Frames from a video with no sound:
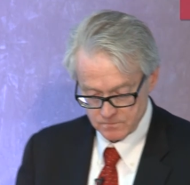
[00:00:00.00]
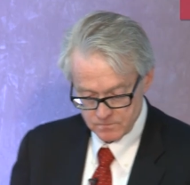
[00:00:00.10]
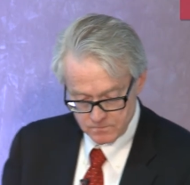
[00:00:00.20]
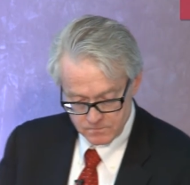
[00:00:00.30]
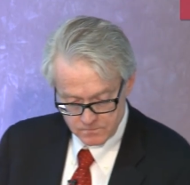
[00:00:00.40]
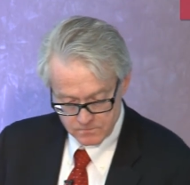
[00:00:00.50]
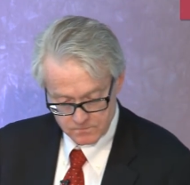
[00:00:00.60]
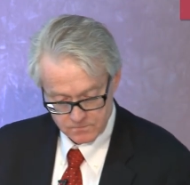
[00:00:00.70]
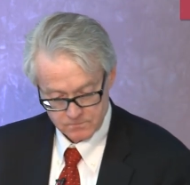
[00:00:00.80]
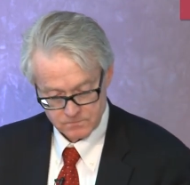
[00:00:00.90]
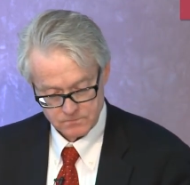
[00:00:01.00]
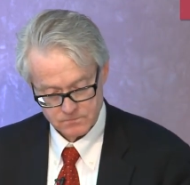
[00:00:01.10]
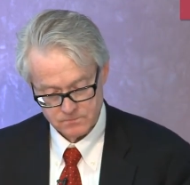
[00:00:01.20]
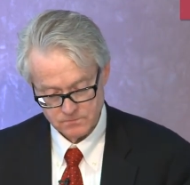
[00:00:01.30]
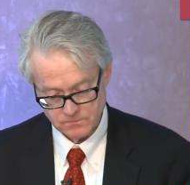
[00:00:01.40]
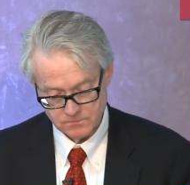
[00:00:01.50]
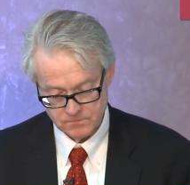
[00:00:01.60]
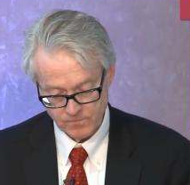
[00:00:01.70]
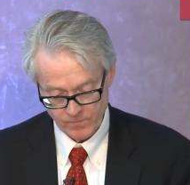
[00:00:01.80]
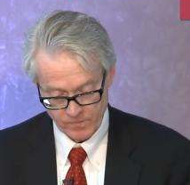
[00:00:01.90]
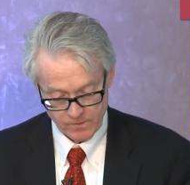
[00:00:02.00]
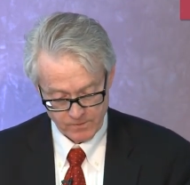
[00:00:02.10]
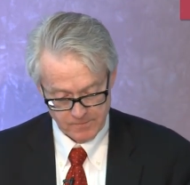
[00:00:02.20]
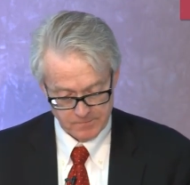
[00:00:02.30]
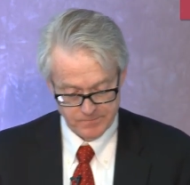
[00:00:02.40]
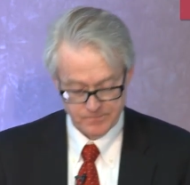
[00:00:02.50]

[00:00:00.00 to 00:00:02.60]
(silence)